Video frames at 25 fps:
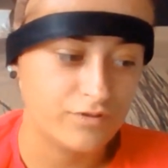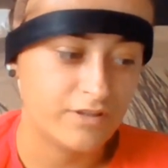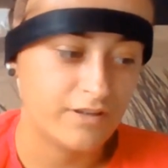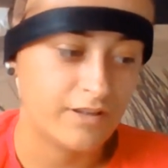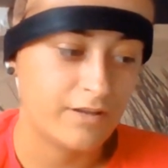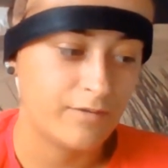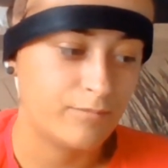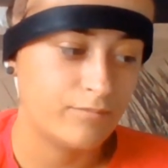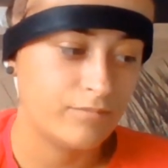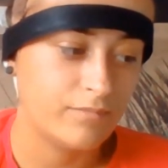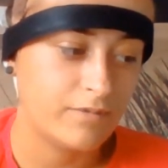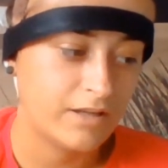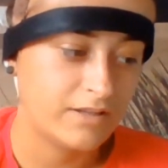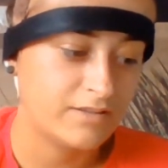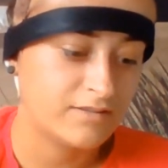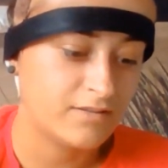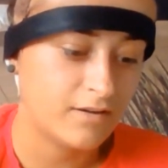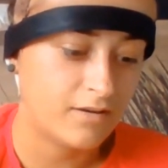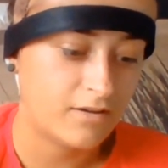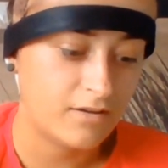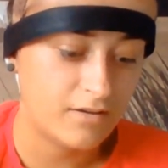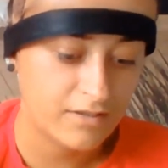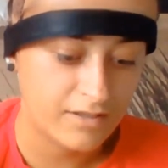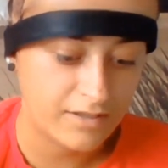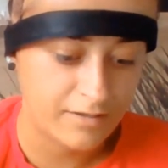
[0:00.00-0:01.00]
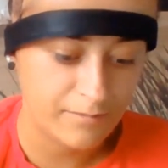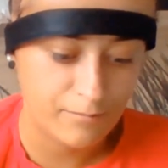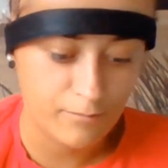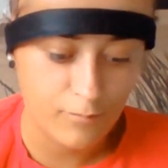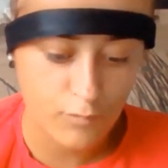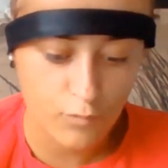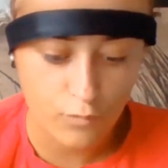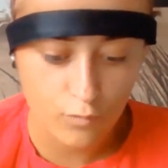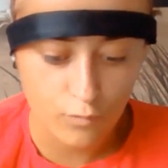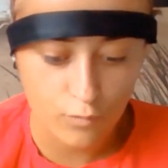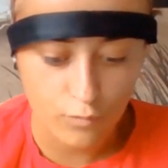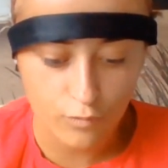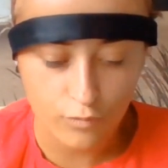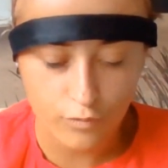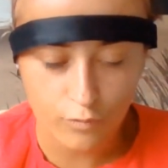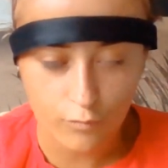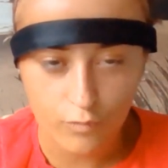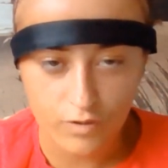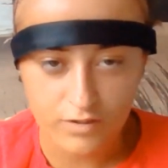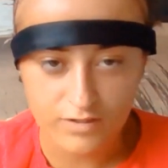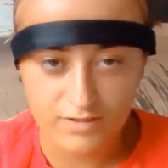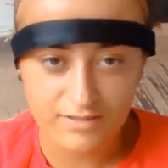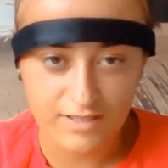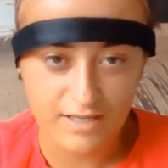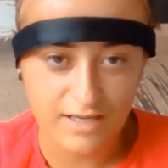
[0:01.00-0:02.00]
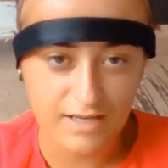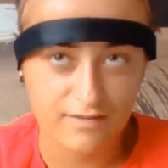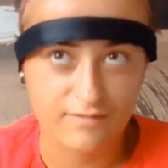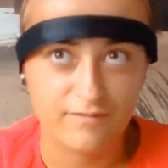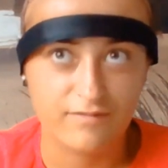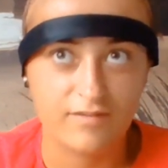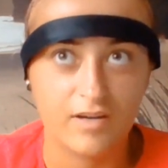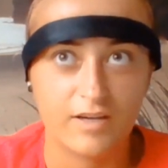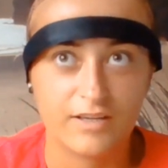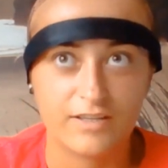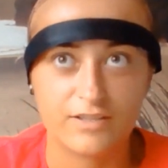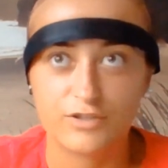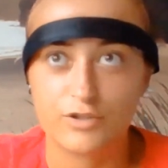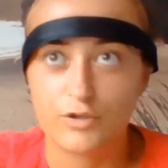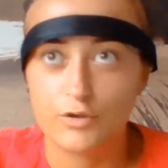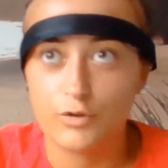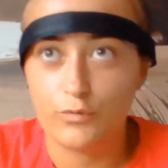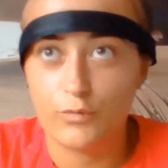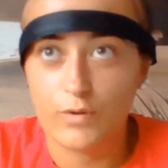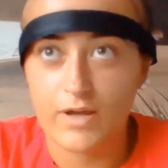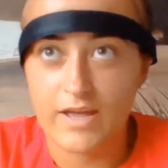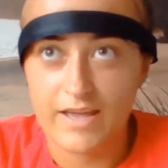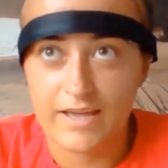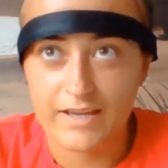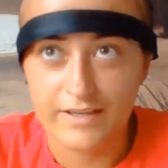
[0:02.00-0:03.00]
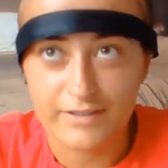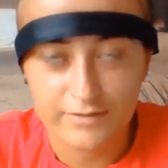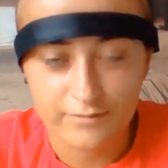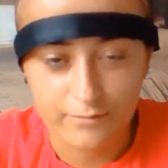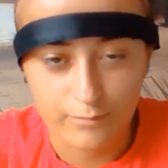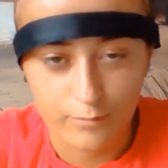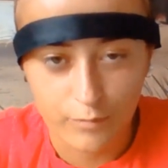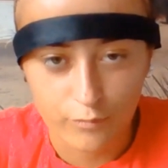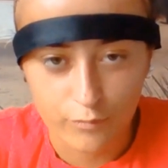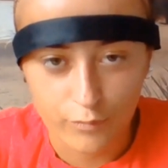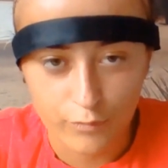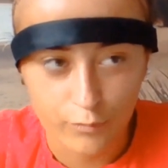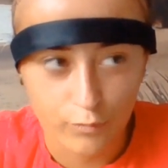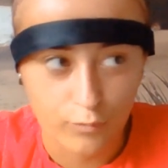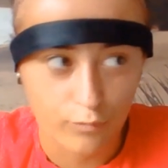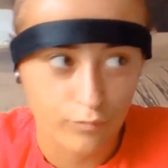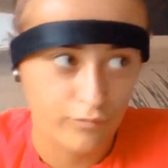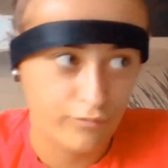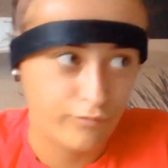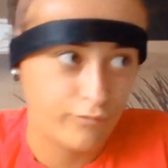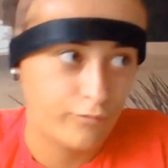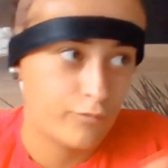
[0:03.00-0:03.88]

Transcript: so they target more the ones that have like 2 hairs from a root or